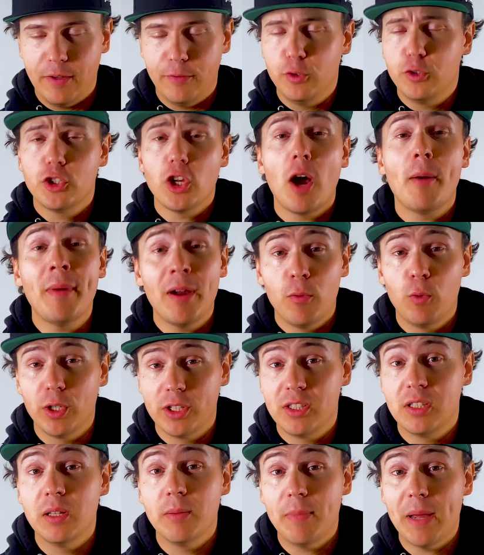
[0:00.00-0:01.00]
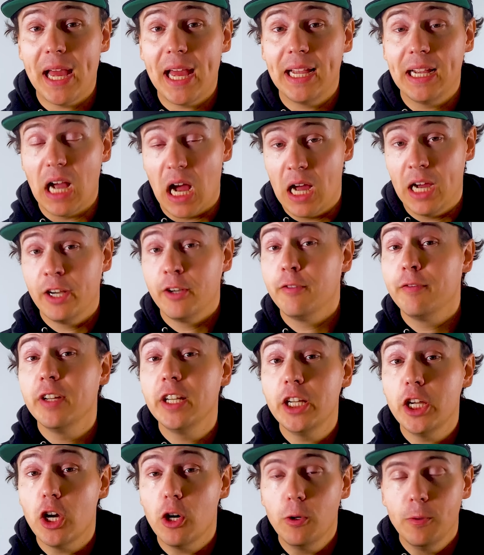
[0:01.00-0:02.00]
you saw my What's in the Bag iron
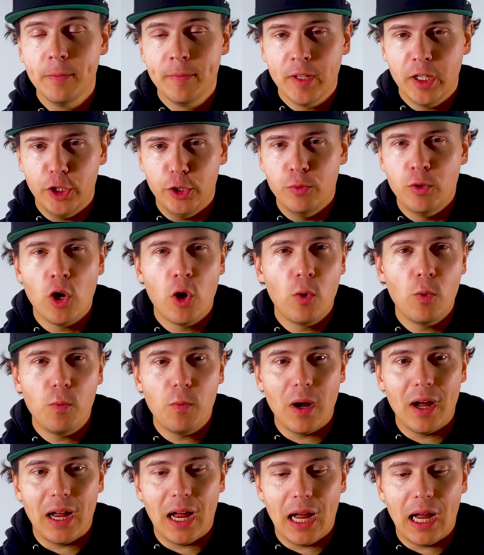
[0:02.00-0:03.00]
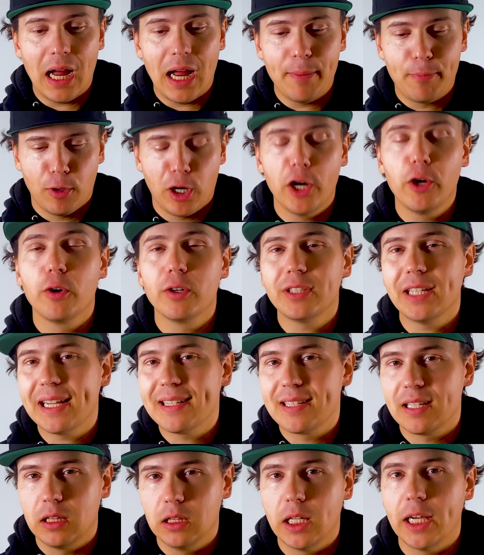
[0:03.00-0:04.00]
video, you know I prioritize
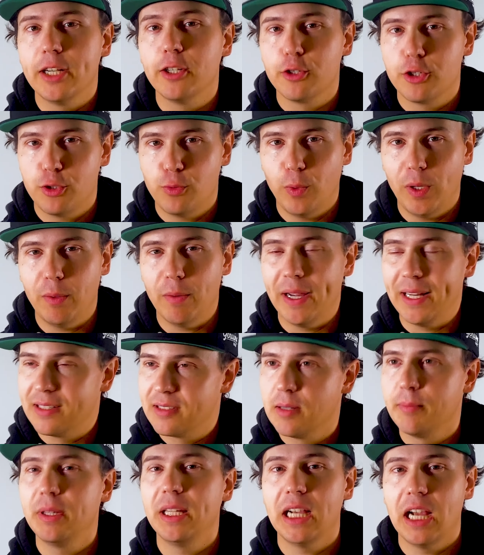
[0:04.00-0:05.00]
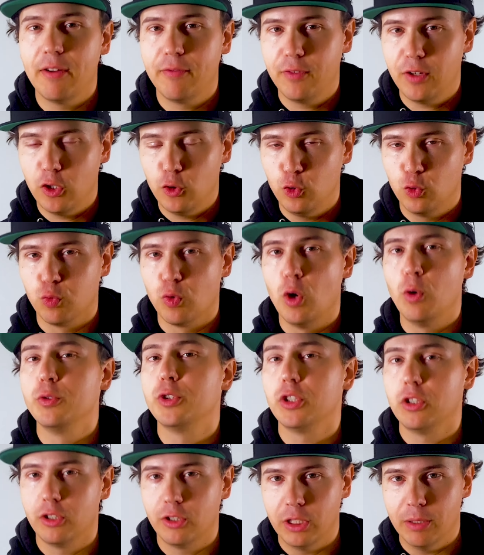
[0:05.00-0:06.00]
a lighter swing weight, something I've grown to
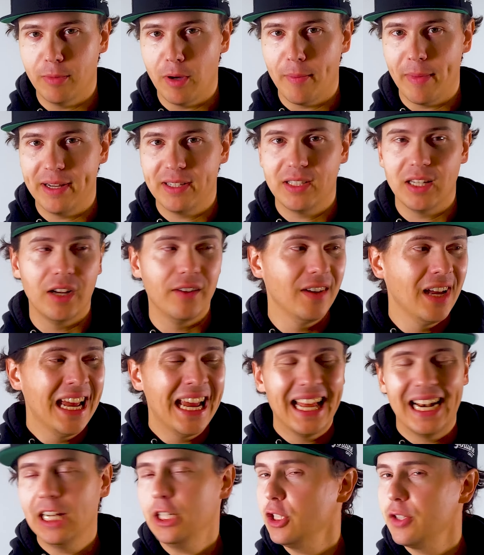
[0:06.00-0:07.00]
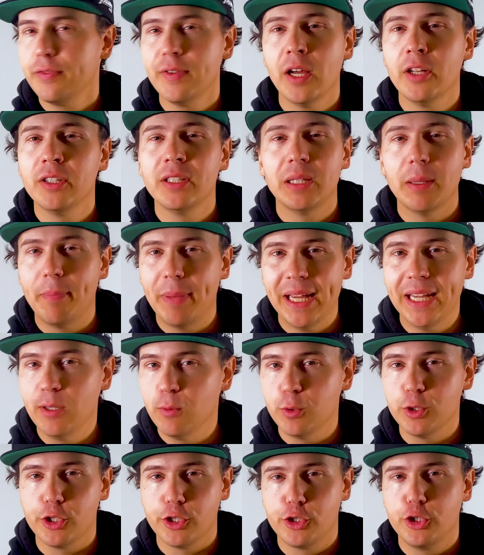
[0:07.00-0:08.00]
learn about myself. And I just found that the ping
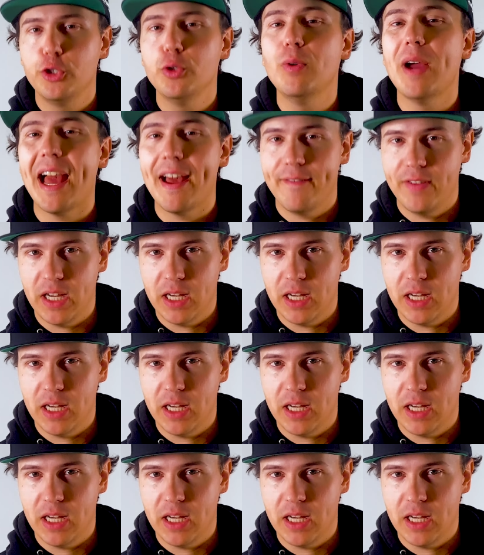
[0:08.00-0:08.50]
was just too heavy.